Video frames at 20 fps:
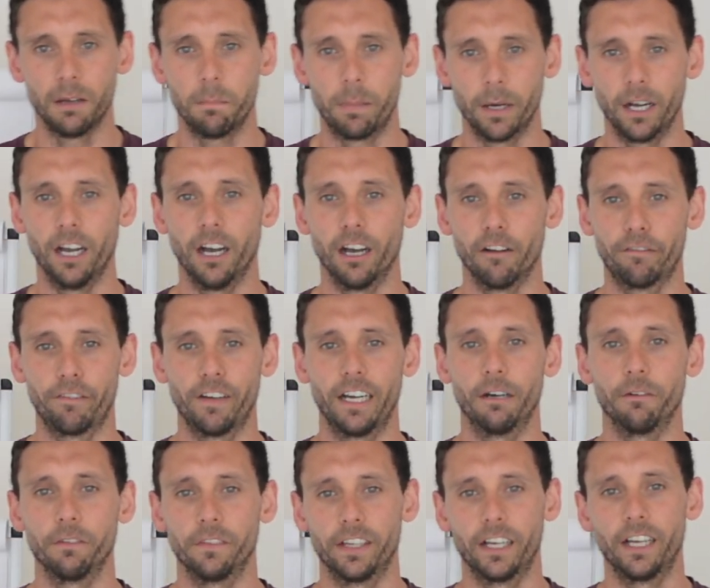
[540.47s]
But I
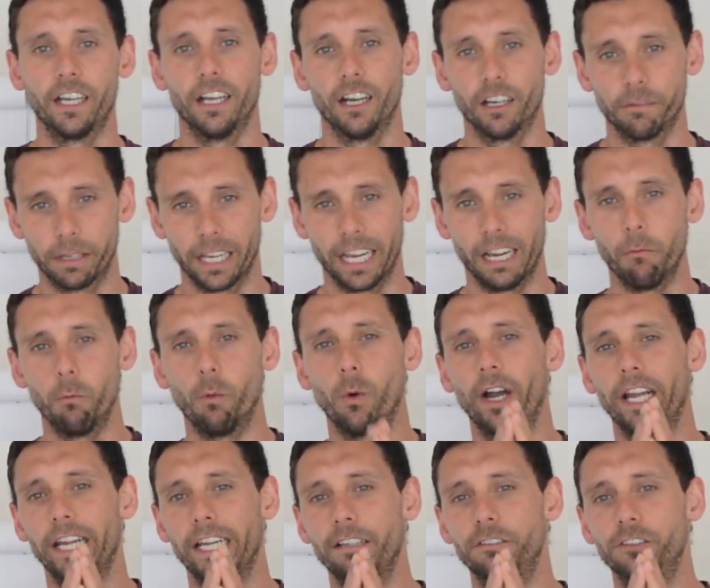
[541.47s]
found that I'm getting
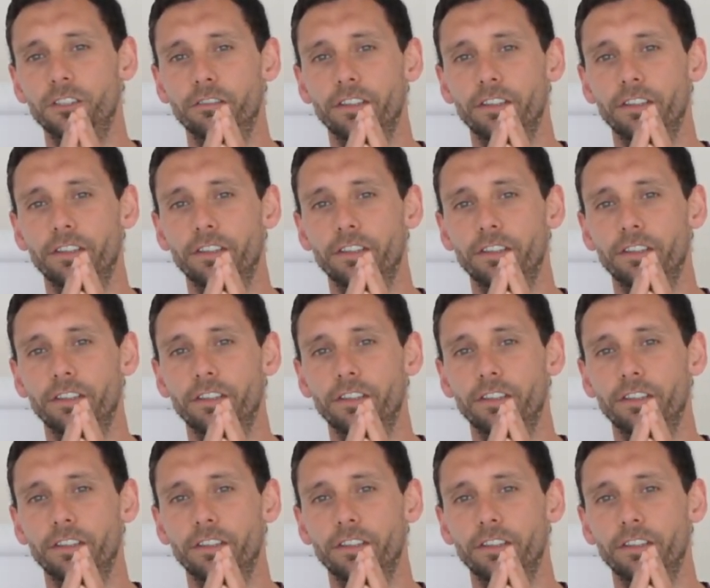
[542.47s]
waves